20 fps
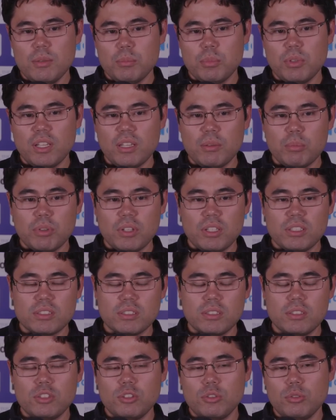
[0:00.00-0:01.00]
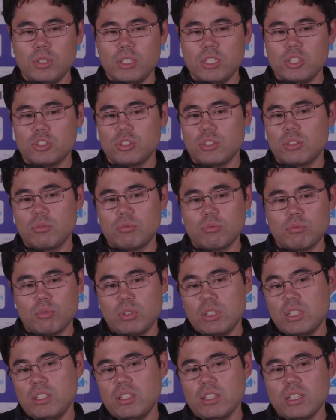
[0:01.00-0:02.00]
play play his continuation. And
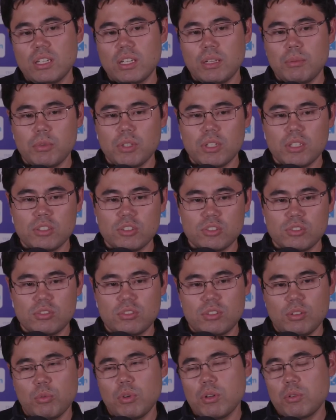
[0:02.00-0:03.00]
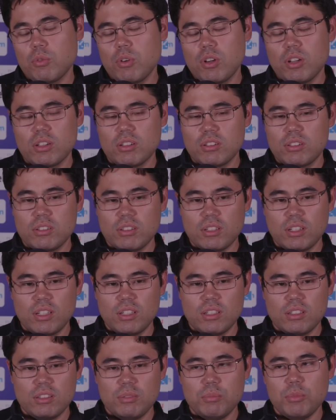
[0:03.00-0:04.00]
when he didn't, I mean, it just it went wrong
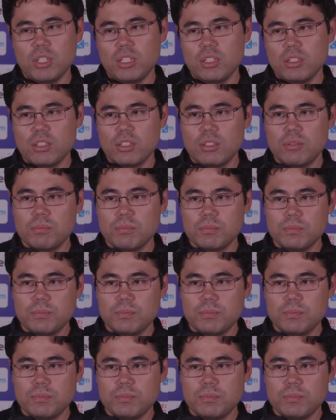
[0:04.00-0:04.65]
uh, immediately.